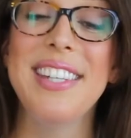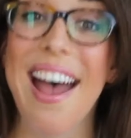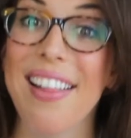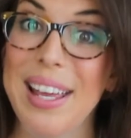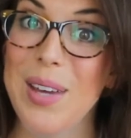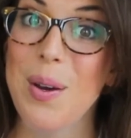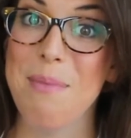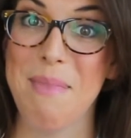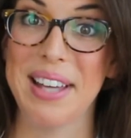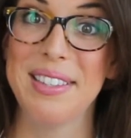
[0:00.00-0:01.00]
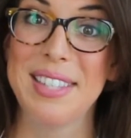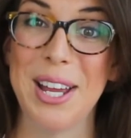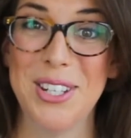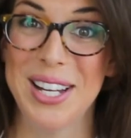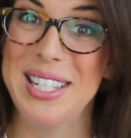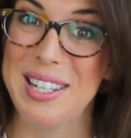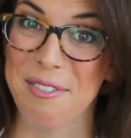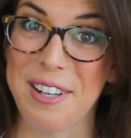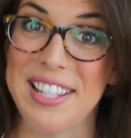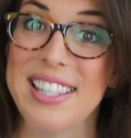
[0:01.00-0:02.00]
telling you, it makes such a
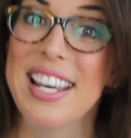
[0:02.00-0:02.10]
difference.